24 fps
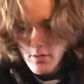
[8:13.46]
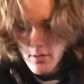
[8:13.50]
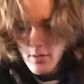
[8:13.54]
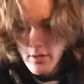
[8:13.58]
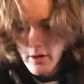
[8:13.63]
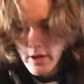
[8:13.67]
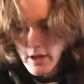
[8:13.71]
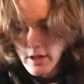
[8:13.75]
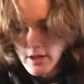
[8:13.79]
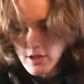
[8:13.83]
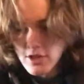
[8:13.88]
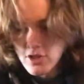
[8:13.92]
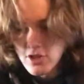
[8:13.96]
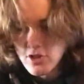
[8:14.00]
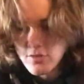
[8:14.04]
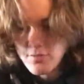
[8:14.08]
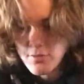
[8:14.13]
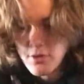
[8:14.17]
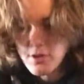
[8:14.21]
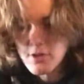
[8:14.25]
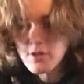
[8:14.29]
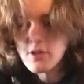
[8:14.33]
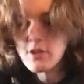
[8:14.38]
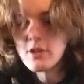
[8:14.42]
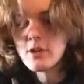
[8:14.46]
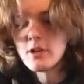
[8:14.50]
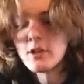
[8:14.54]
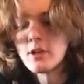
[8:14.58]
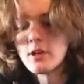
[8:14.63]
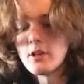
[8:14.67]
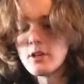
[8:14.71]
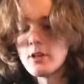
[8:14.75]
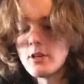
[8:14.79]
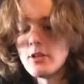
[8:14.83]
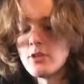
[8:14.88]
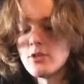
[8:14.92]
No, let's just put
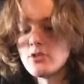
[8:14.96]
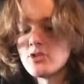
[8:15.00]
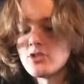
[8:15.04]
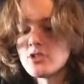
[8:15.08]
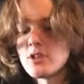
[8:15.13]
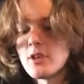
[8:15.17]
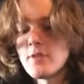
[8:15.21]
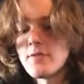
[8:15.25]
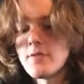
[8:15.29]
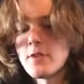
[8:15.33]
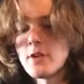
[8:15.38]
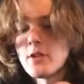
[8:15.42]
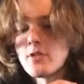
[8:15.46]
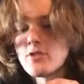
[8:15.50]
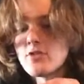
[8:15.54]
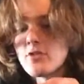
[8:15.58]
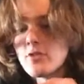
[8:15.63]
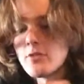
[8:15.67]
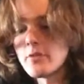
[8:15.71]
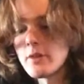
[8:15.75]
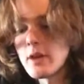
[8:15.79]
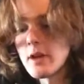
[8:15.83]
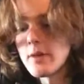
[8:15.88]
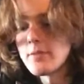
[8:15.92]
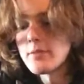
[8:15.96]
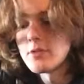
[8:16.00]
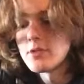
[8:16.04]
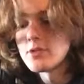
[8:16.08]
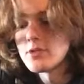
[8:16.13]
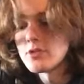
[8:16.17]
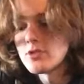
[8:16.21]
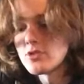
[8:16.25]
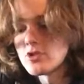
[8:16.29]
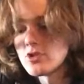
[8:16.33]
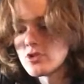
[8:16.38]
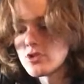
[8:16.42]
the little stuff in. So we have the
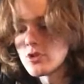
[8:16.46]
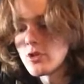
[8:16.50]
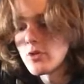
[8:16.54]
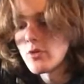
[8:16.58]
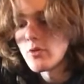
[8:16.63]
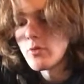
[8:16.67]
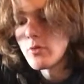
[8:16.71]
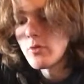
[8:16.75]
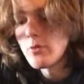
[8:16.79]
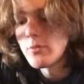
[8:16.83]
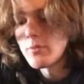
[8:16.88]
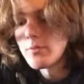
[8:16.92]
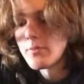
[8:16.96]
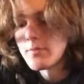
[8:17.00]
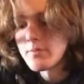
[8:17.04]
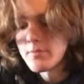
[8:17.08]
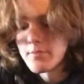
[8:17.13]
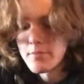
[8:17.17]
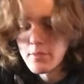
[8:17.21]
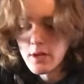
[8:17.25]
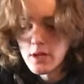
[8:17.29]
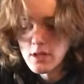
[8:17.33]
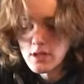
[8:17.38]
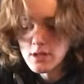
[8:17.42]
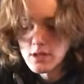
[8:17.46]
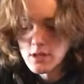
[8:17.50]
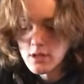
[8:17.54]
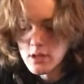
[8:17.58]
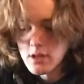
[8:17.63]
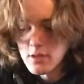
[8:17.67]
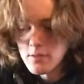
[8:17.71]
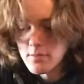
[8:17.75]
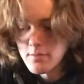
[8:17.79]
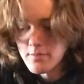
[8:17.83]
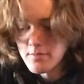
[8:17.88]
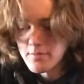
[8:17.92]
little sew piece
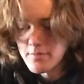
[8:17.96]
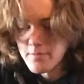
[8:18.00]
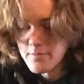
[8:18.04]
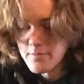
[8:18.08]
in.